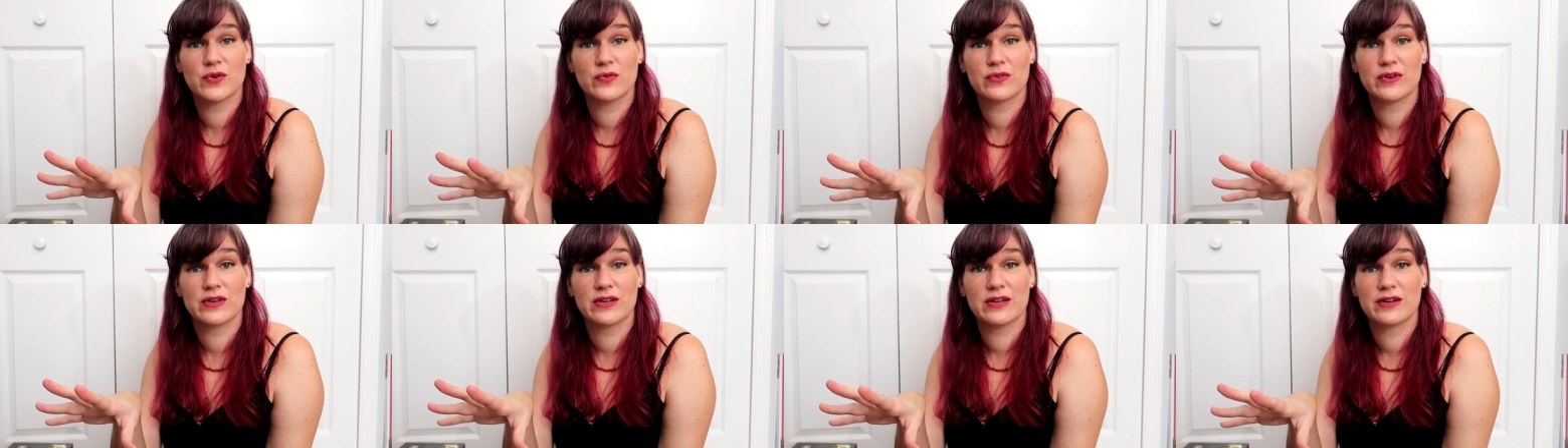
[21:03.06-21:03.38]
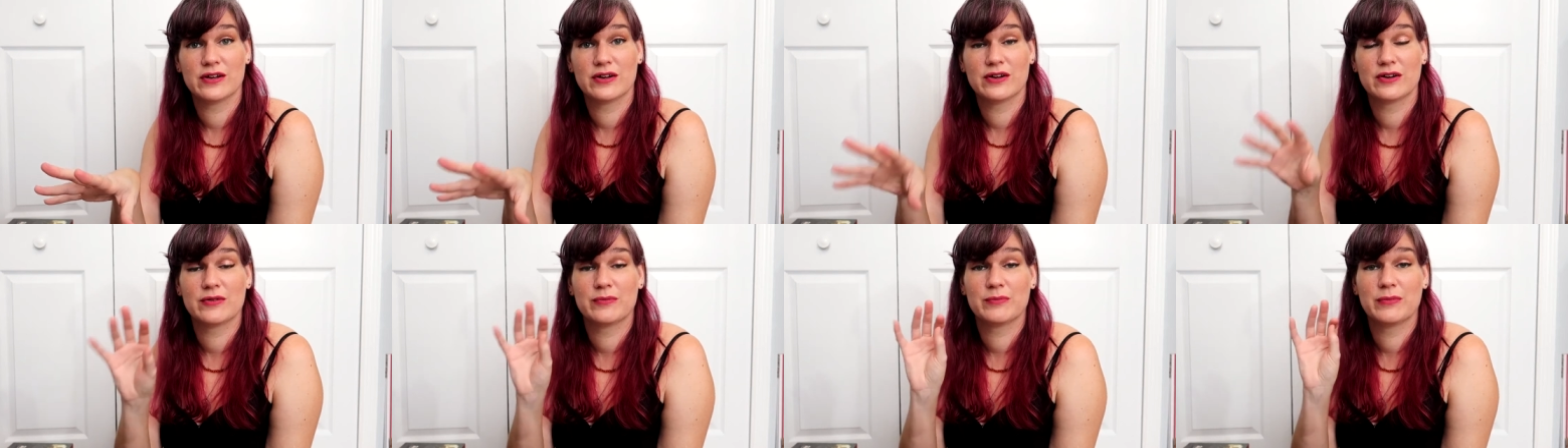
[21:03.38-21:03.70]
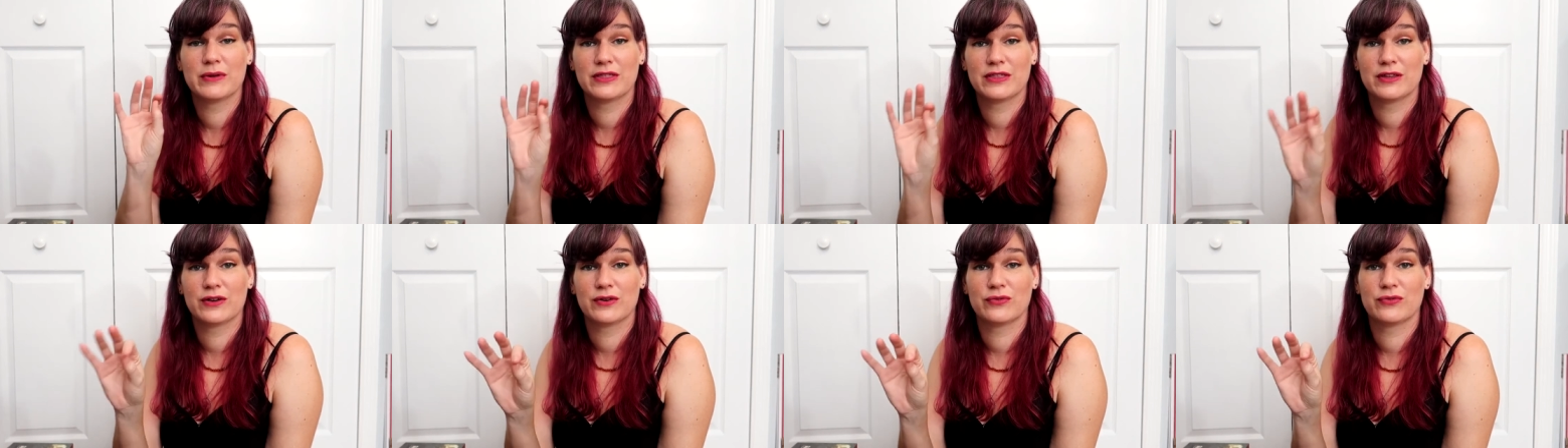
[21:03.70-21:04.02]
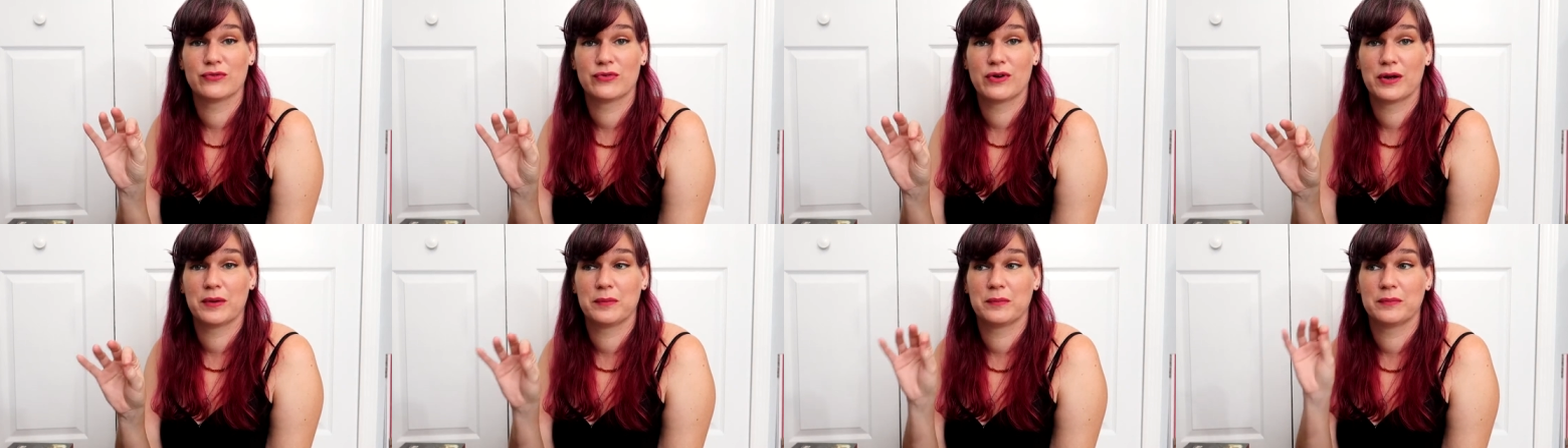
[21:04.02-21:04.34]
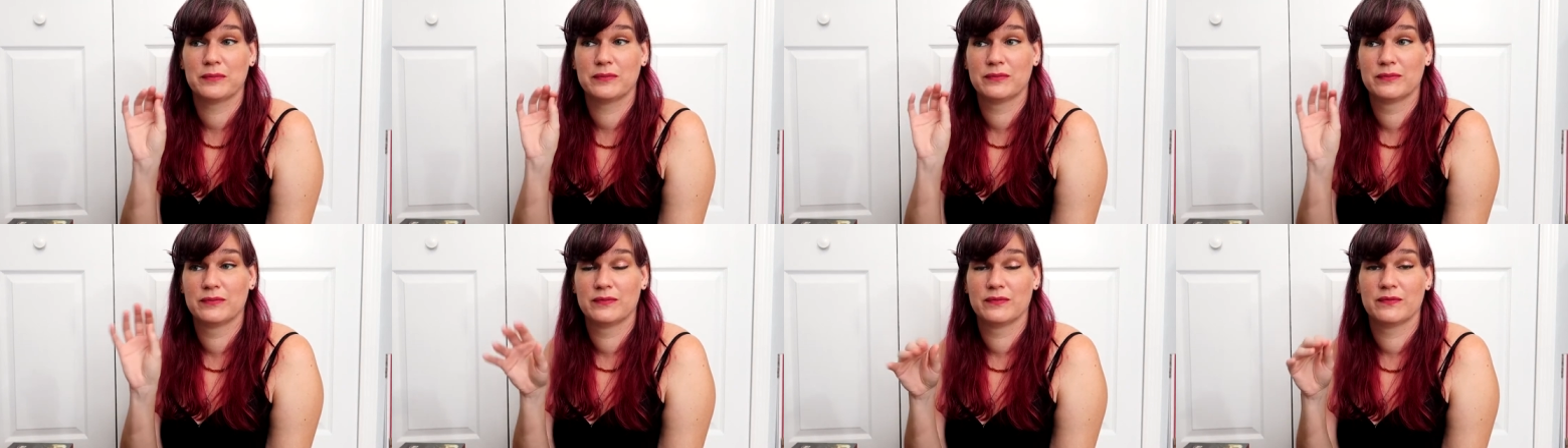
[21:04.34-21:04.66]
over here, but they're from
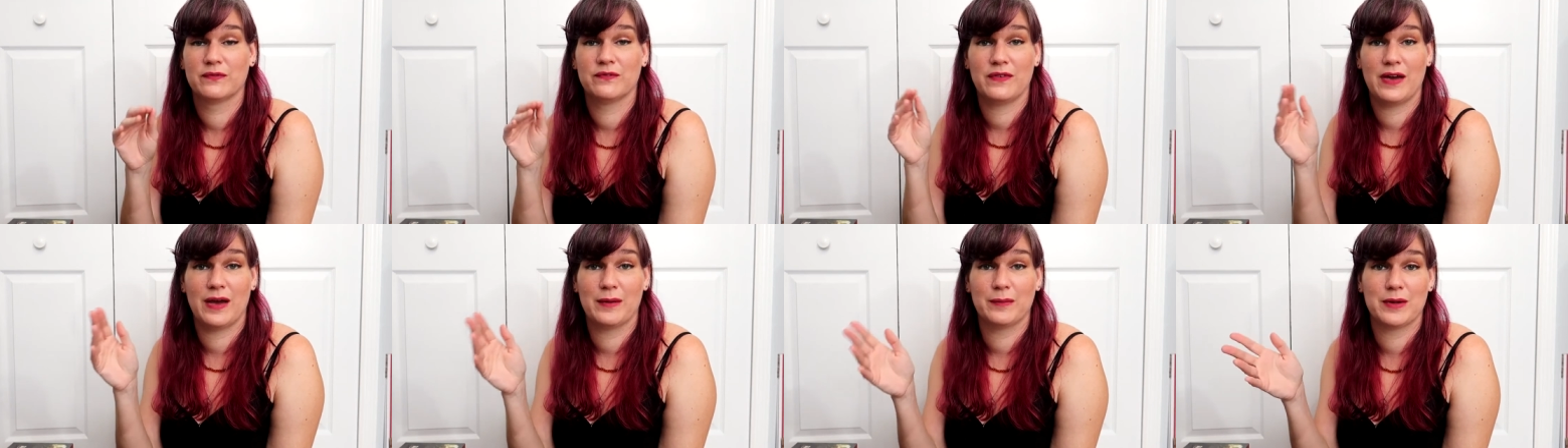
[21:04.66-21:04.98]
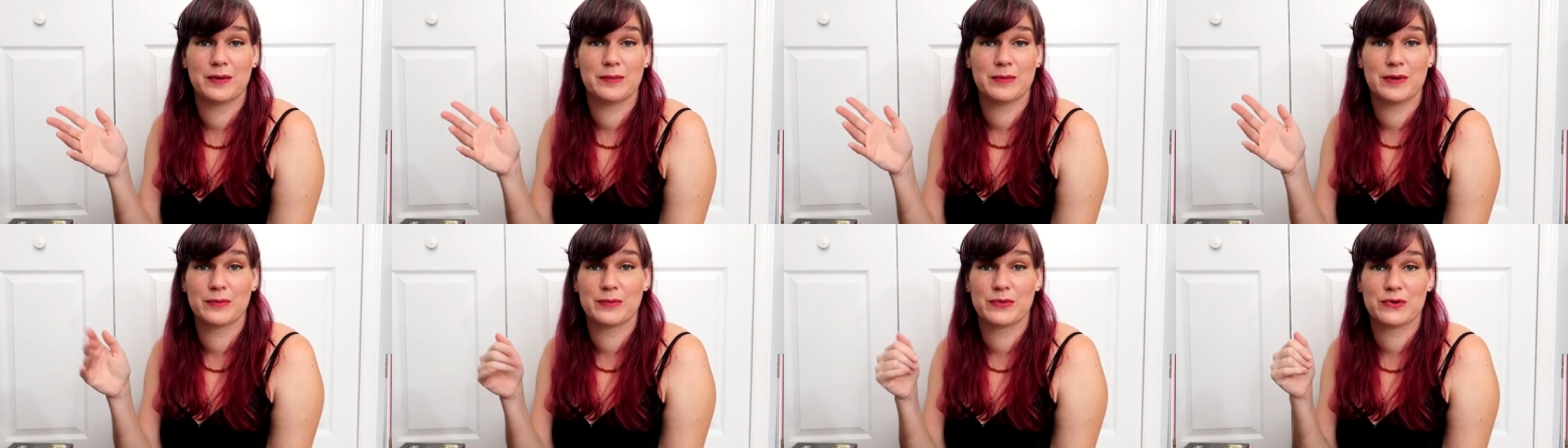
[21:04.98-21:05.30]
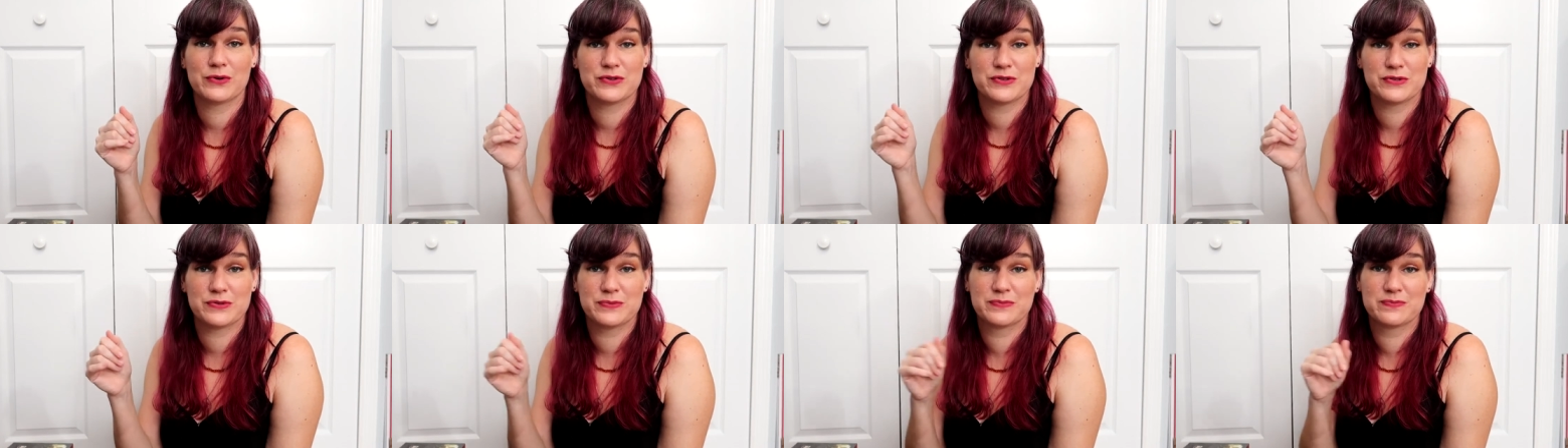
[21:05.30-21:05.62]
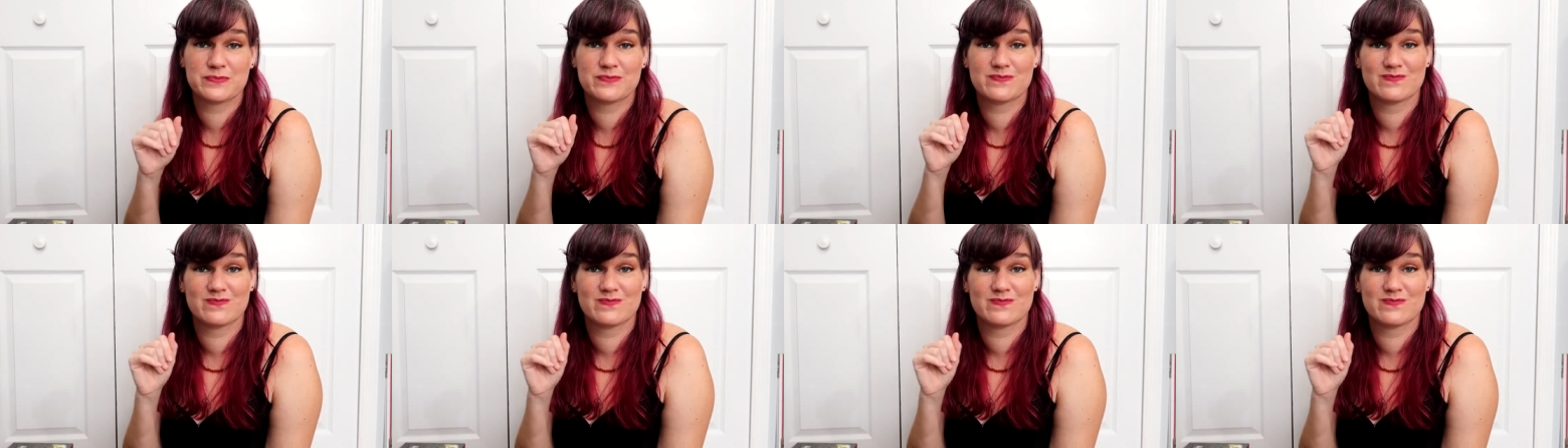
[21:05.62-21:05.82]
family members.